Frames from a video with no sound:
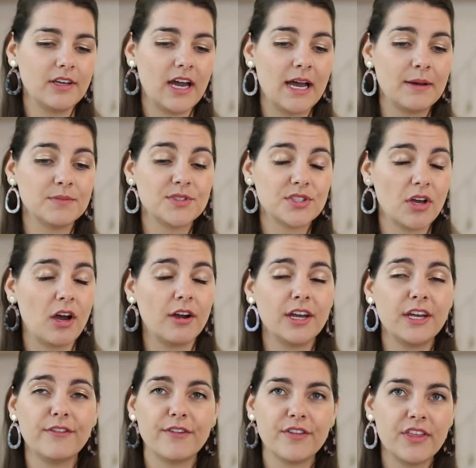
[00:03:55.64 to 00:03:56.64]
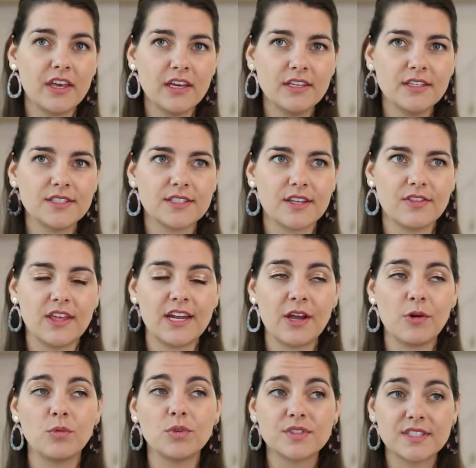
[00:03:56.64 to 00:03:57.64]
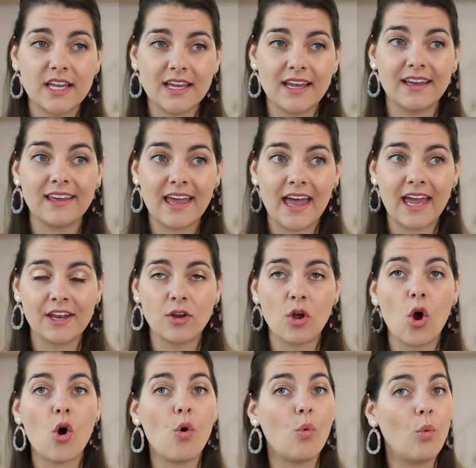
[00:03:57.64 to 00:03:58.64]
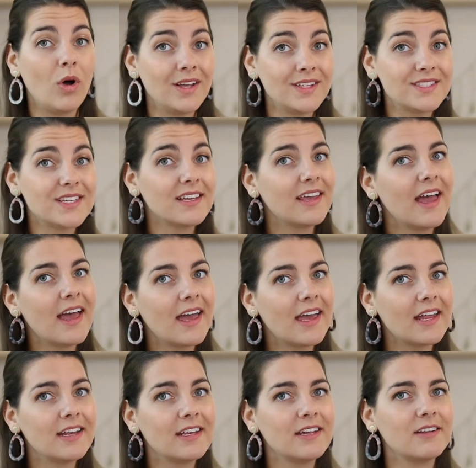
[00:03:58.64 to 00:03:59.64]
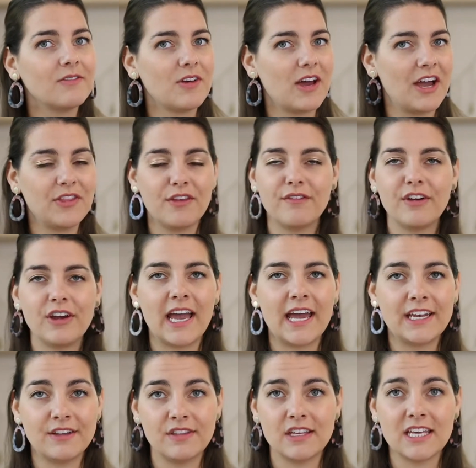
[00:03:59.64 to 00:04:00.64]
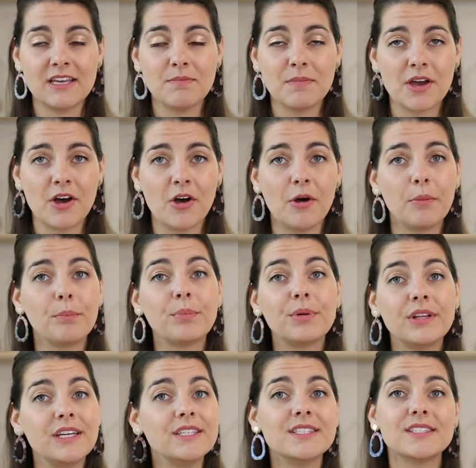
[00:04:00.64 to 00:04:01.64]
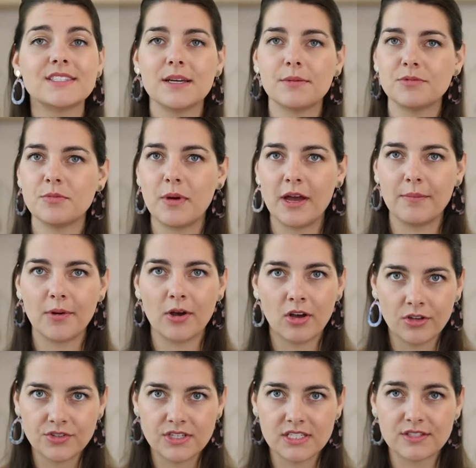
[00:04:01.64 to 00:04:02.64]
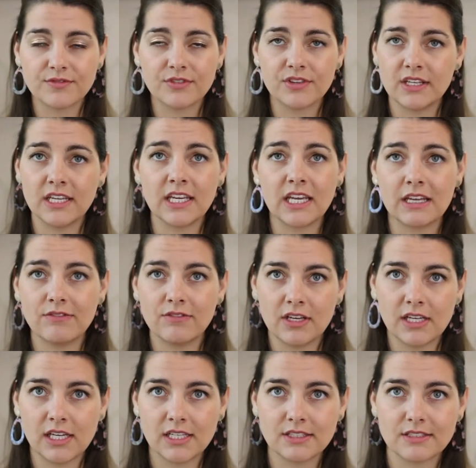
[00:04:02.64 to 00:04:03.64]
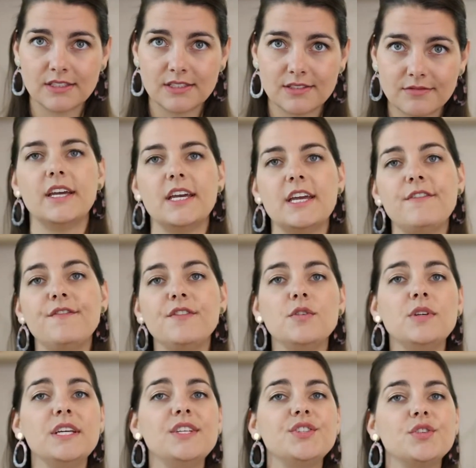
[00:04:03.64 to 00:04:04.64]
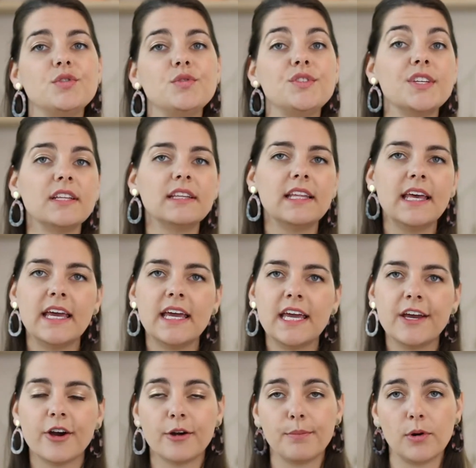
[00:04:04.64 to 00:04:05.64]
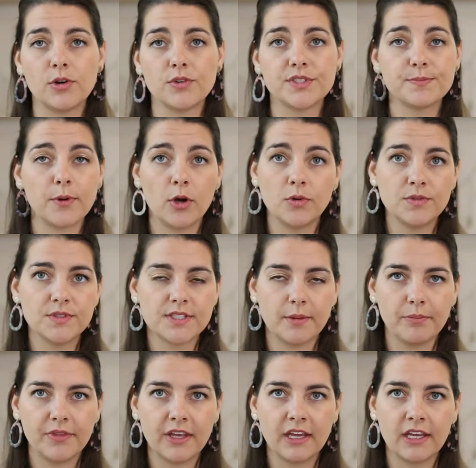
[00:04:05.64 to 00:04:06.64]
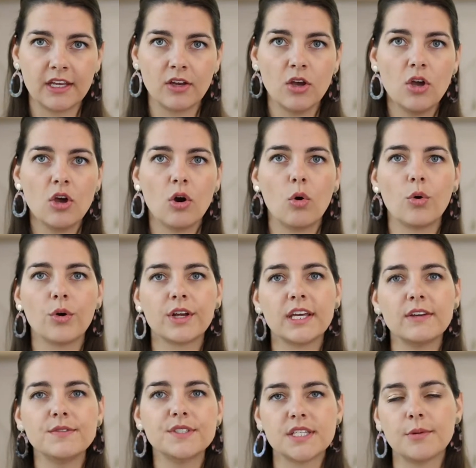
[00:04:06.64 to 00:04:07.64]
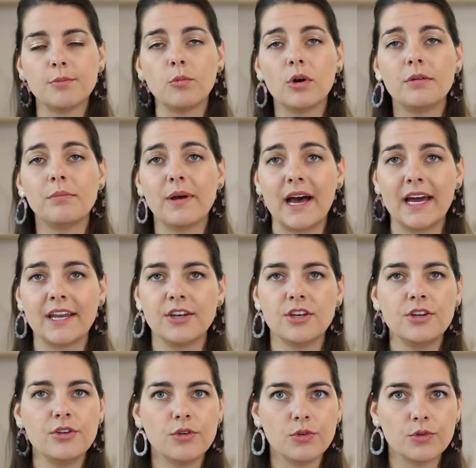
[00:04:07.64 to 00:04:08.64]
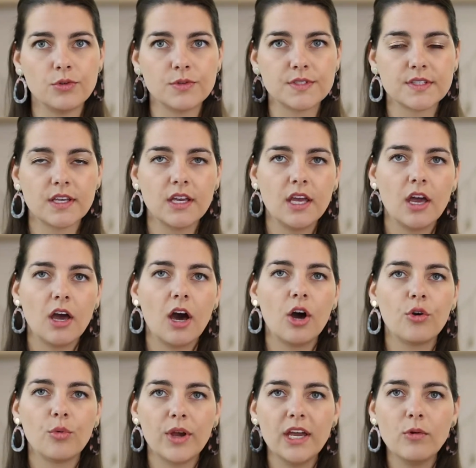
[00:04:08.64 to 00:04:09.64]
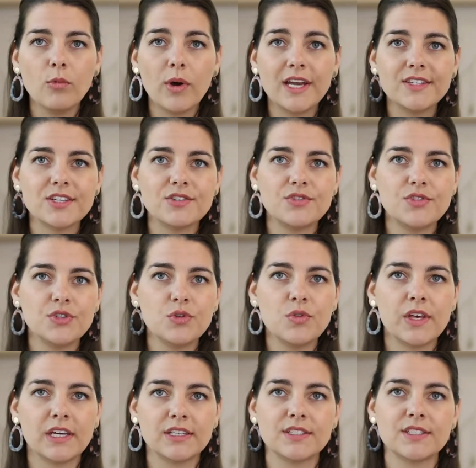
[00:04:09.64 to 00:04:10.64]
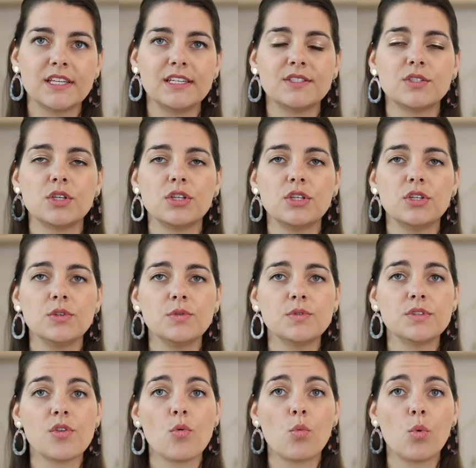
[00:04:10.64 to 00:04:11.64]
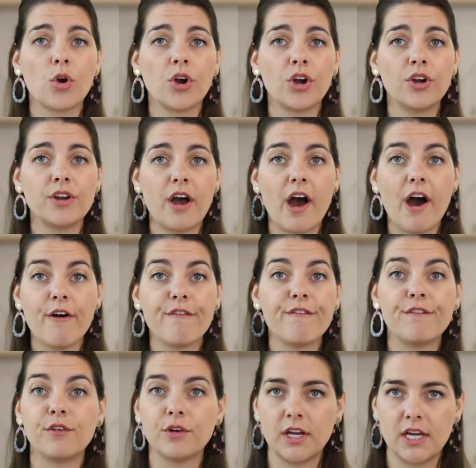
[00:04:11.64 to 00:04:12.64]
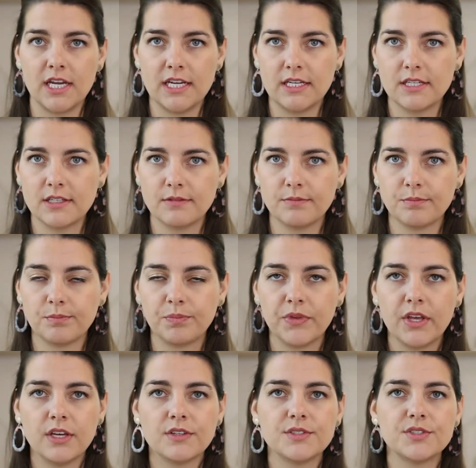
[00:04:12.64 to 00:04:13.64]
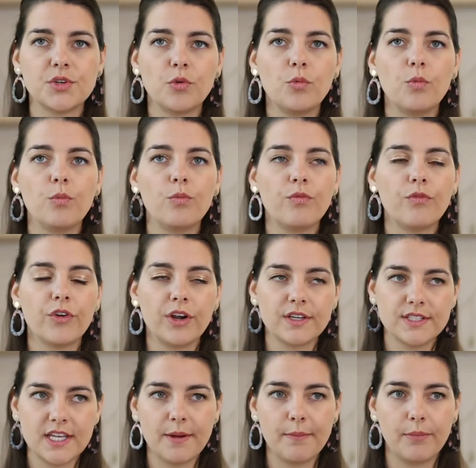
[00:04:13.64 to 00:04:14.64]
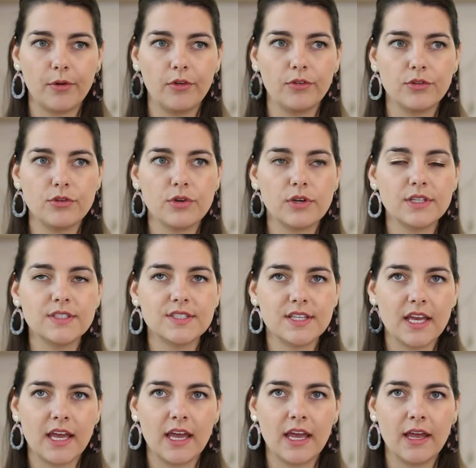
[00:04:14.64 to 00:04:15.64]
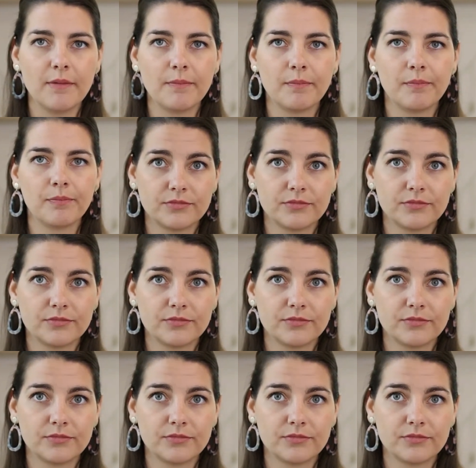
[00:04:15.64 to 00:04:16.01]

I'm sorry for this, then I will say again, once again, at the end of the email, please accept my apologies for the inconvenience. If you need to delay or postpone something or give someone bad news, a great way to do this is to use the word afraid. So for example, you could say,